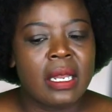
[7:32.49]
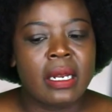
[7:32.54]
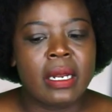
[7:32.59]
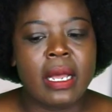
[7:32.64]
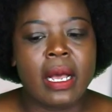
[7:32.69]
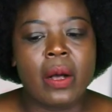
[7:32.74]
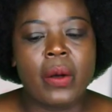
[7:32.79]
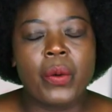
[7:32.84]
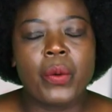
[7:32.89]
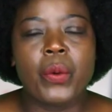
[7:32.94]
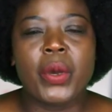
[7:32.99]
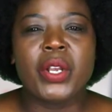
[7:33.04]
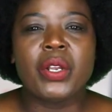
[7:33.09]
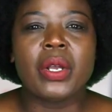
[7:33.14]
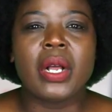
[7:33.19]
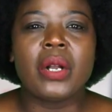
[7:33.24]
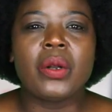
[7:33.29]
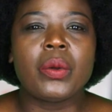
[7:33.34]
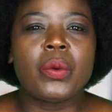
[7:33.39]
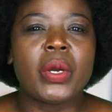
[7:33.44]
Now, when
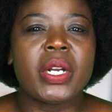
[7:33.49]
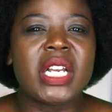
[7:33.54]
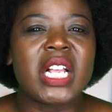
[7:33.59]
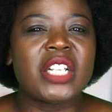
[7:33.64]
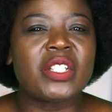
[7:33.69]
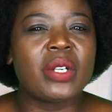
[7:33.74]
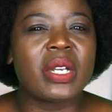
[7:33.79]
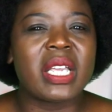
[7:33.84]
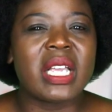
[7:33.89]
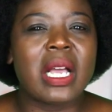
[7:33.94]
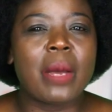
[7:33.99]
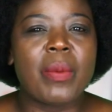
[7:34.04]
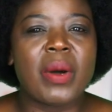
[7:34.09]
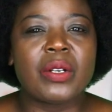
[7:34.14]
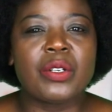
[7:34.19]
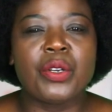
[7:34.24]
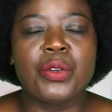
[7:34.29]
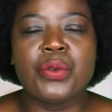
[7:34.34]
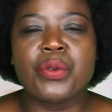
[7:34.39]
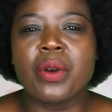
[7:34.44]
you are when you are talking
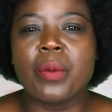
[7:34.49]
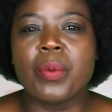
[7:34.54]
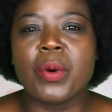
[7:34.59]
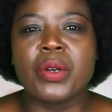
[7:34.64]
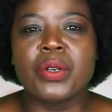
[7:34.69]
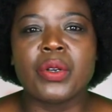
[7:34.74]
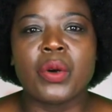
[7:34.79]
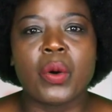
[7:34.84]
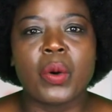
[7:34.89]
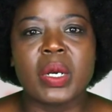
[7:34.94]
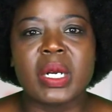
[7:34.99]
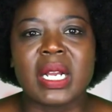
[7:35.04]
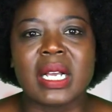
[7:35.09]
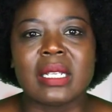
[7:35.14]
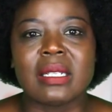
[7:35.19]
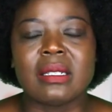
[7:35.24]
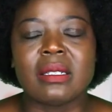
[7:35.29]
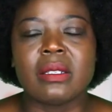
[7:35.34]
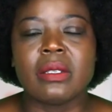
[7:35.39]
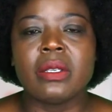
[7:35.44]
about Eurobond
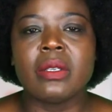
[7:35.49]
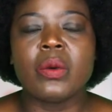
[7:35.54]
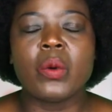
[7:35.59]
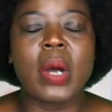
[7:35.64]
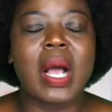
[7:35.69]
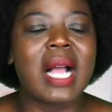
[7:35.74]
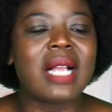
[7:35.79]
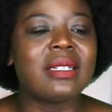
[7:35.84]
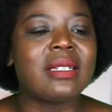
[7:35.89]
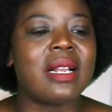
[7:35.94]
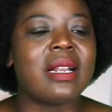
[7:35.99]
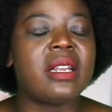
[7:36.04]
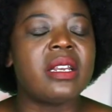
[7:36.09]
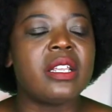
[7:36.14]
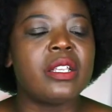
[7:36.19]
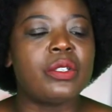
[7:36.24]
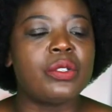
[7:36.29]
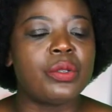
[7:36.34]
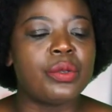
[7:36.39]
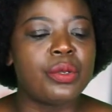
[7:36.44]
holders, you actually
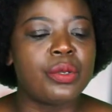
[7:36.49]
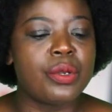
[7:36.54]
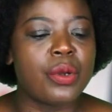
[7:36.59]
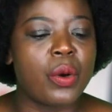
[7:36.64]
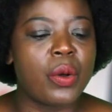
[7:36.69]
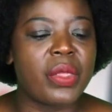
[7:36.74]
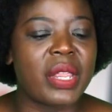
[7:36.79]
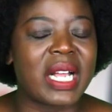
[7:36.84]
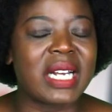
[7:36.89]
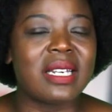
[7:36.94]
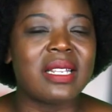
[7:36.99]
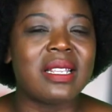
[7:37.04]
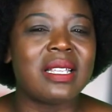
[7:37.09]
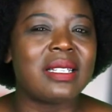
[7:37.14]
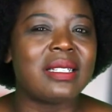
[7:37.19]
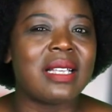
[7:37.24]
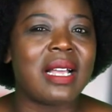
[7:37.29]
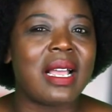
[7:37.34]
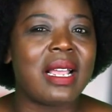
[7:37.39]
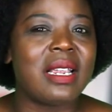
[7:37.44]
need to know that
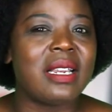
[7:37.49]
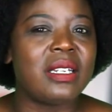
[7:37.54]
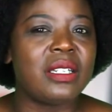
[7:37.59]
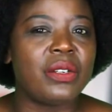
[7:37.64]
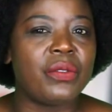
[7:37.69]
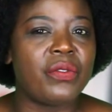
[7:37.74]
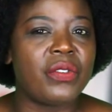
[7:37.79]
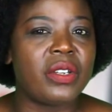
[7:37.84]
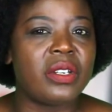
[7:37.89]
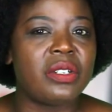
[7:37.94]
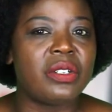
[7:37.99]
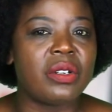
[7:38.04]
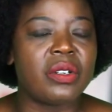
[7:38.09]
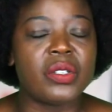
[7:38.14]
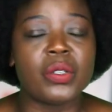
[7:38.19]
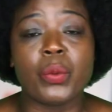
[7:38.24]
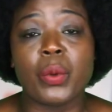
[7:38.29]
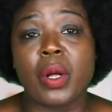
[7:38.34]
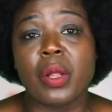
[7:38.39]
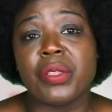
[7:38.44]
these are
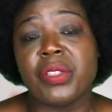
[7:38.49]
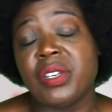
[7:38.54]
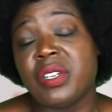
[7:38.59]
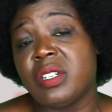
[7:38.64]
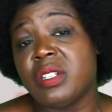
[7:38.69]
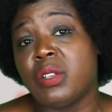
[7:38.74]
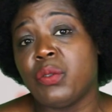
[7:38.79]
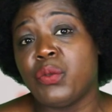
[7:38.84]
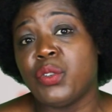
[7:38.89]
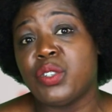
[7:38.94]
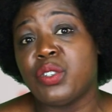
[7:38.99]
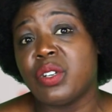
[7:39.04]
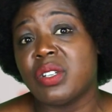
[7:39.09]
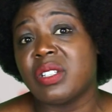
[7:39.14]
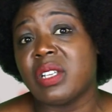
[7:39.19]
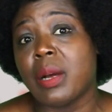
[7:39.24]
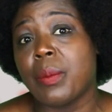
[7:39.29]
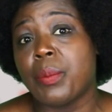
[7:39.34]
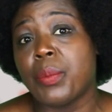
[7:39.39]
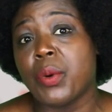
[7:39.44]
individuals, wealthy
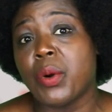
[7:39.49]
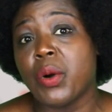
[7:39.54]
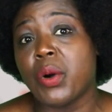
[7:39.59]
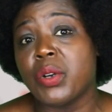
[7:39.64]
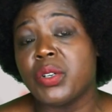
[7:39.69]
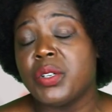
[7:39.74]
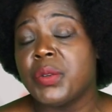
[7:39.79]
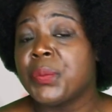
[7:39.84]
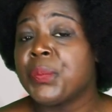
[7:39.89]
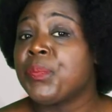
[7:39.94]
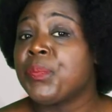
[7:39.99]
individuals abroad,